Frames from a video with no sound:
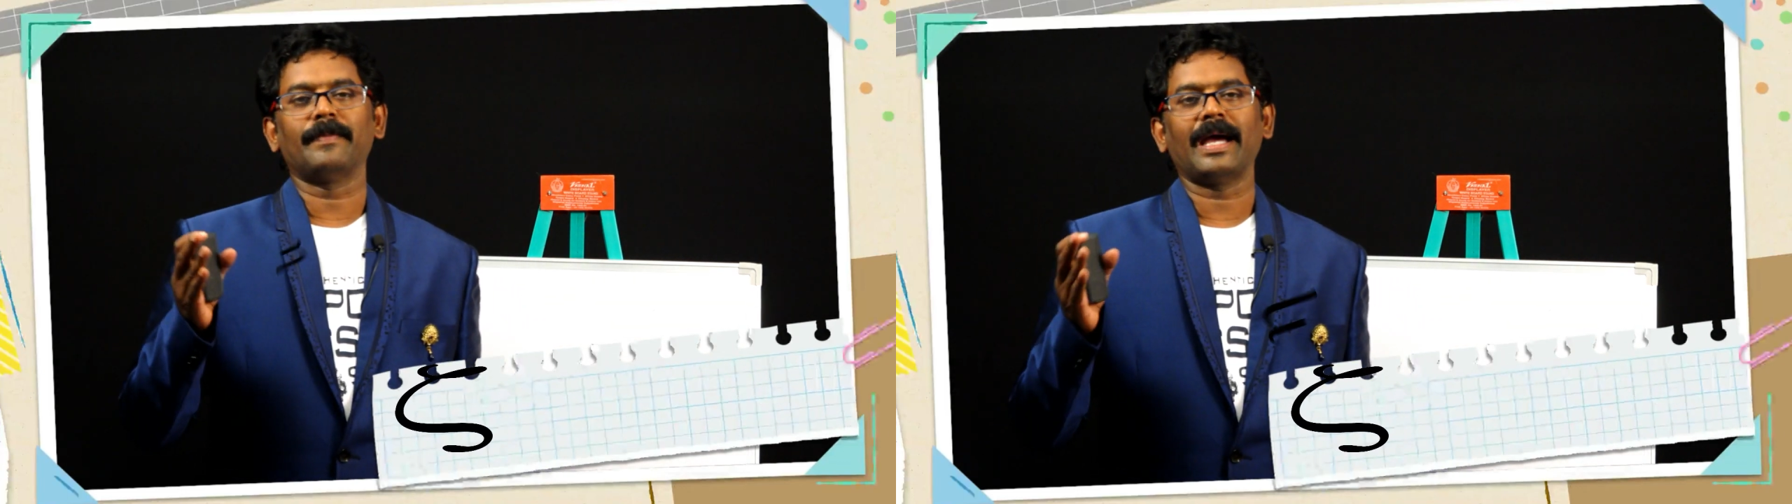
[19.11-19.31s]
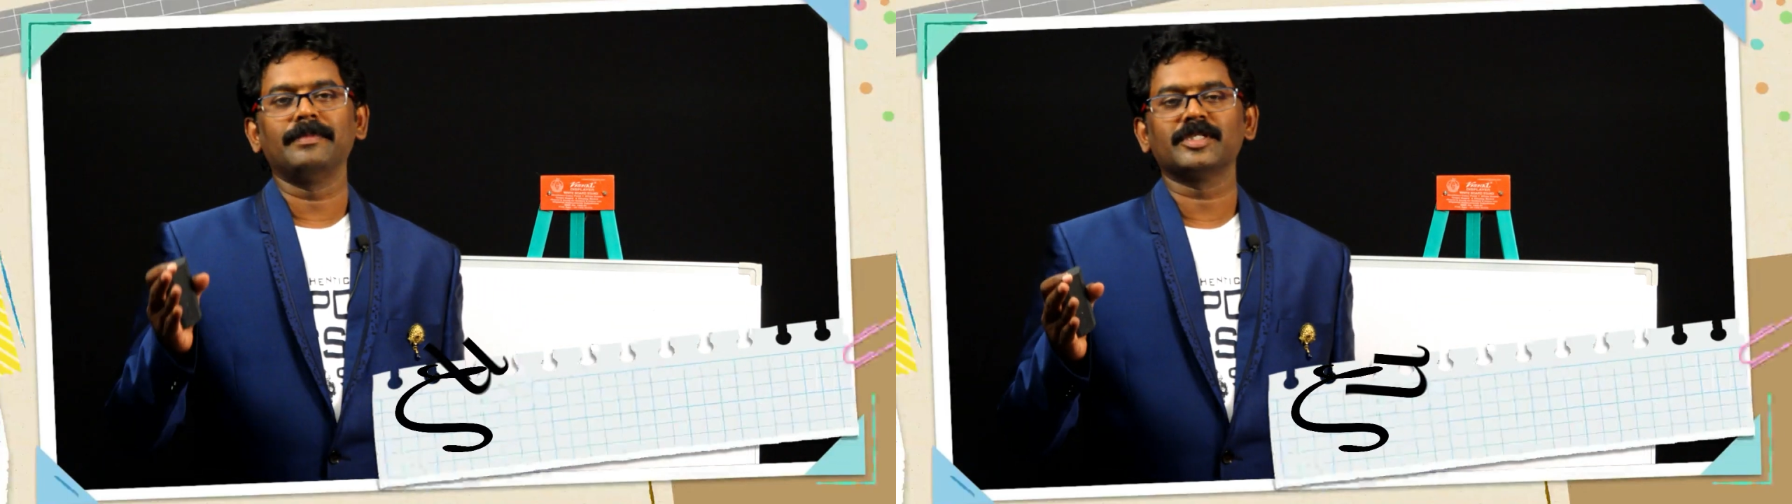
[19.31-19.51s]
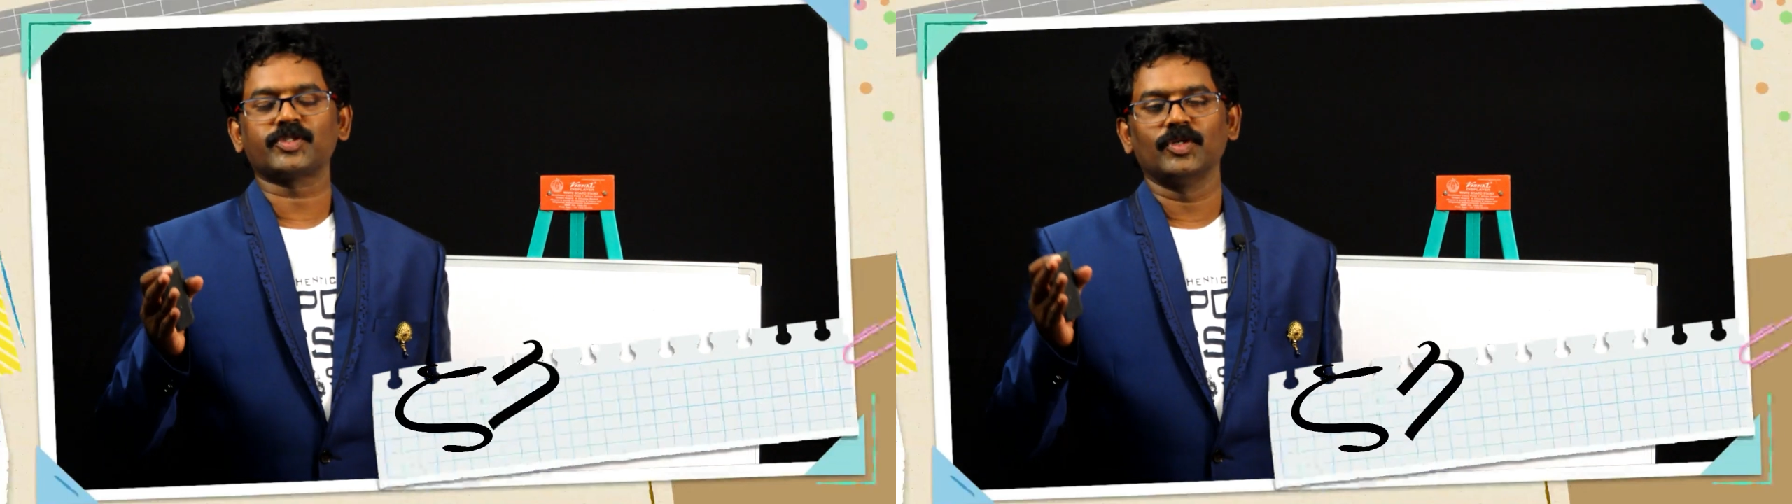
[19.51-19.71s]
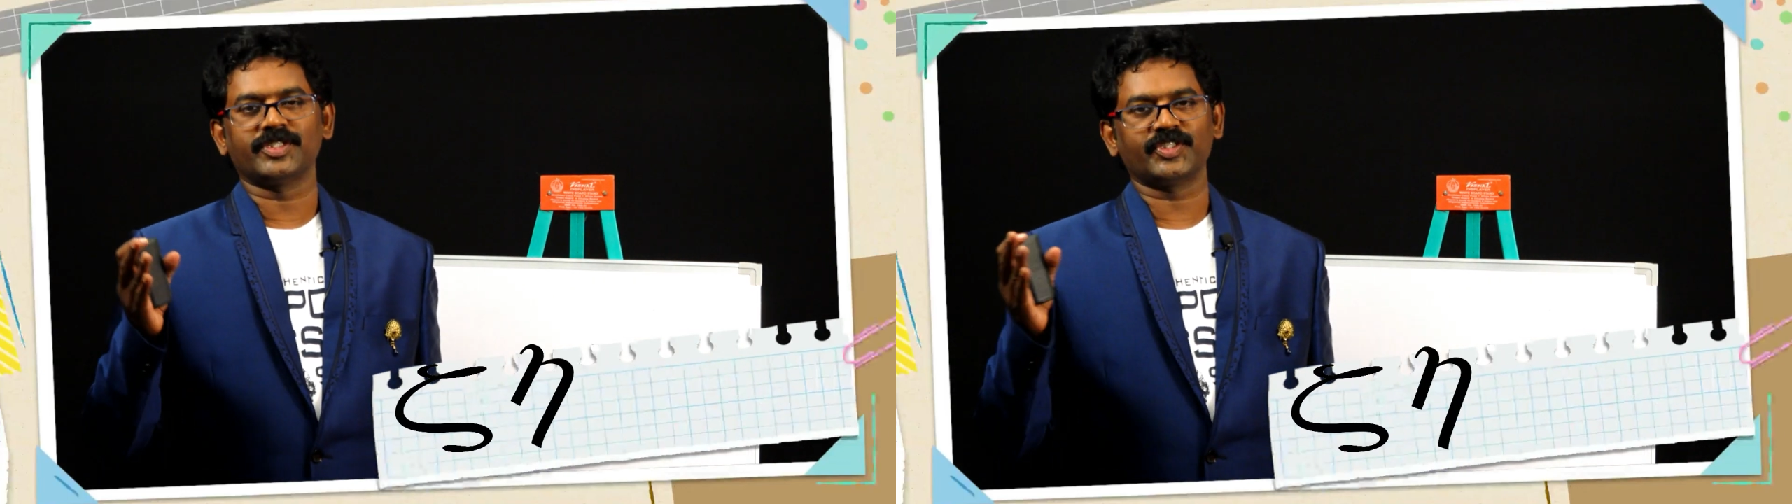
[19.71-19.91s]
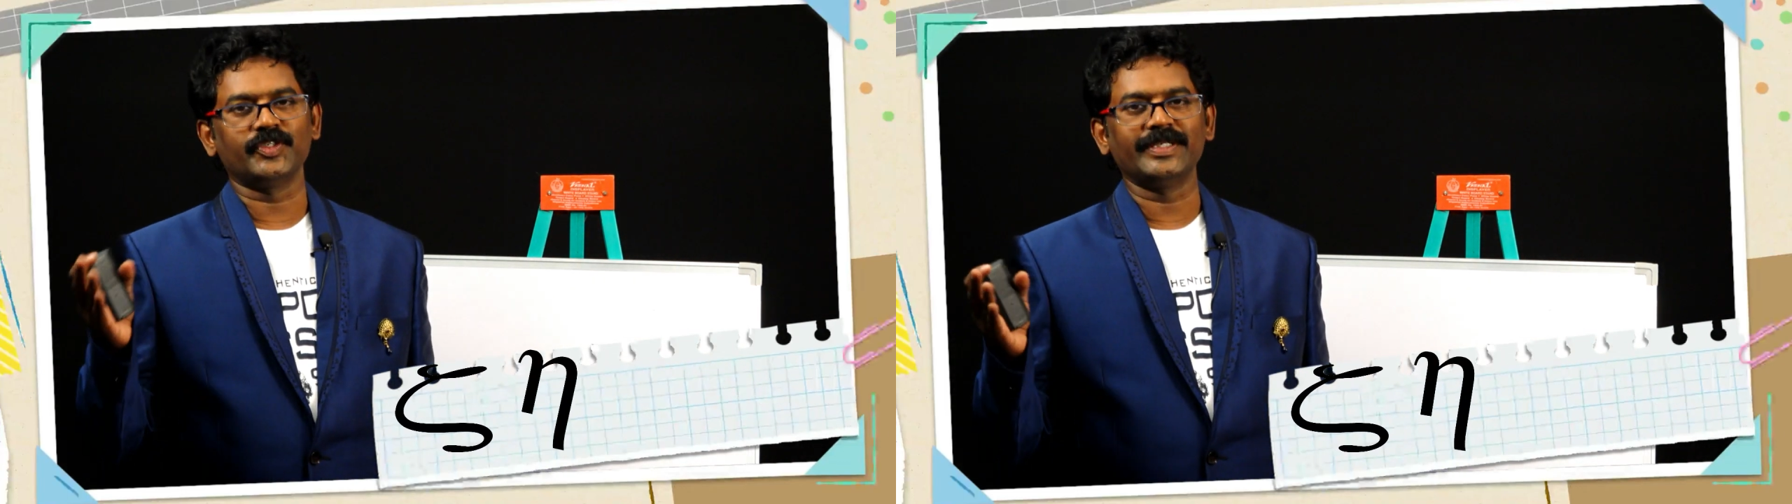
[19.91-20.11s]
Bible school
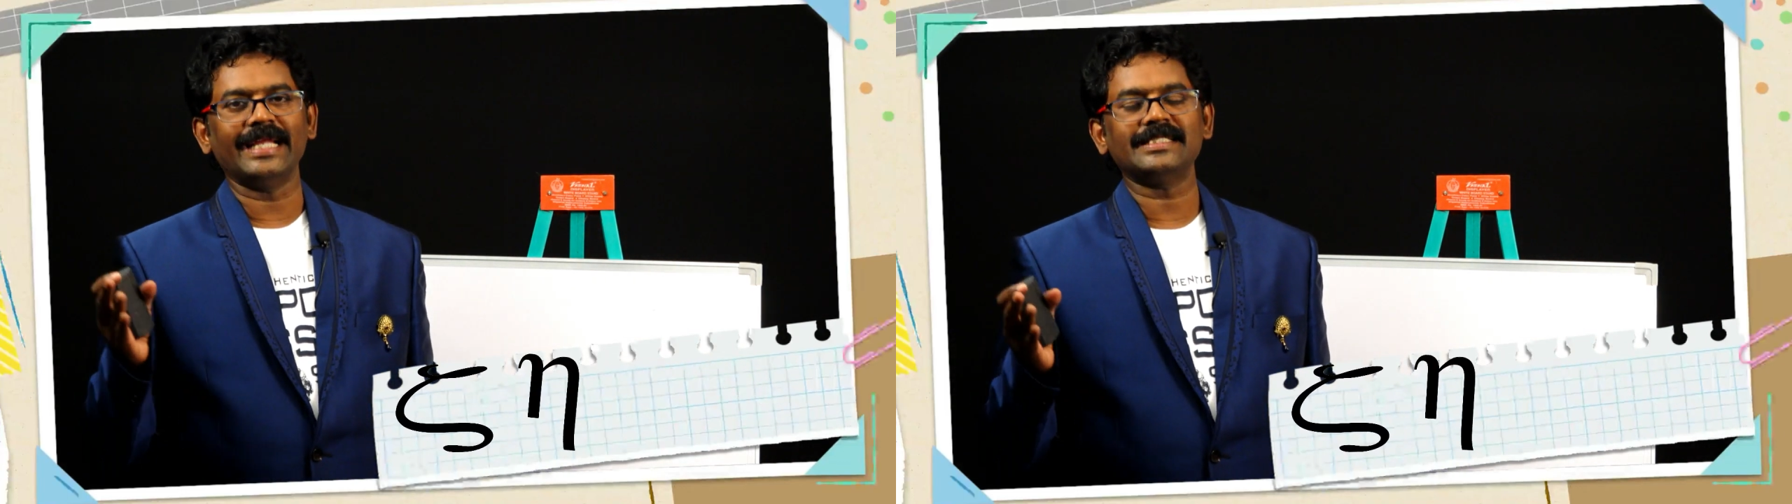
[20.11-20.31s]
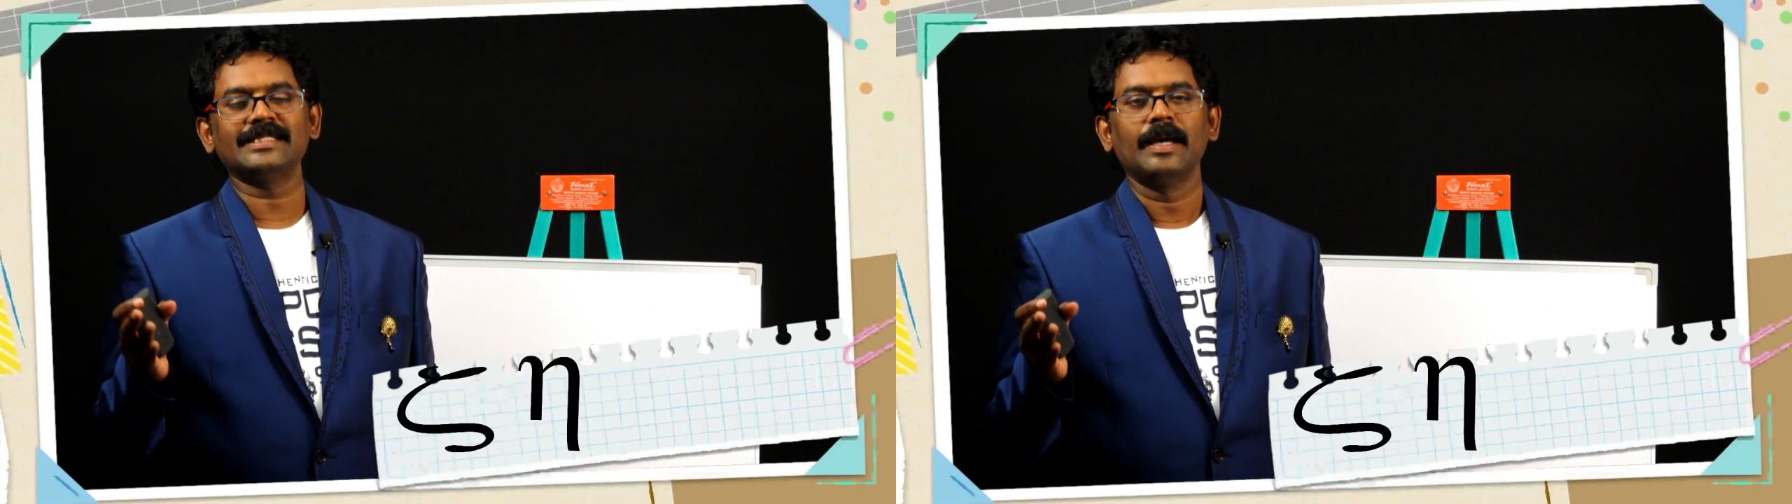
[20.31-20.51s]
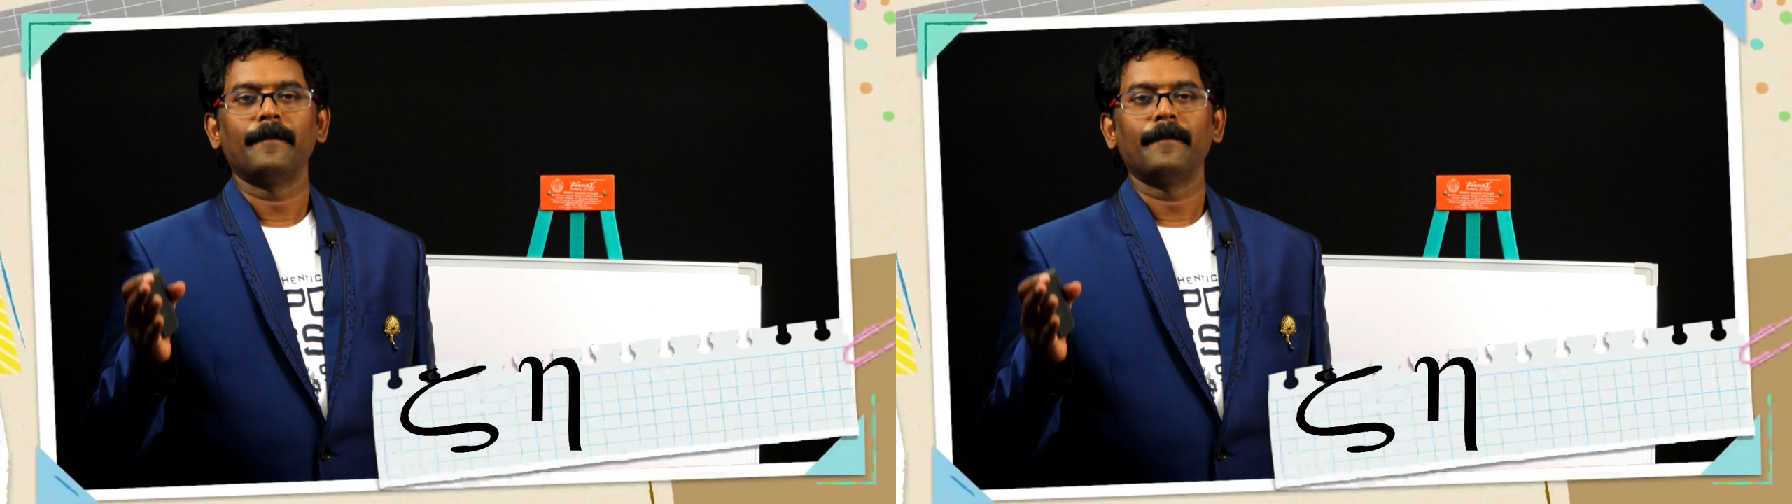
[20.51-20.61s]
students,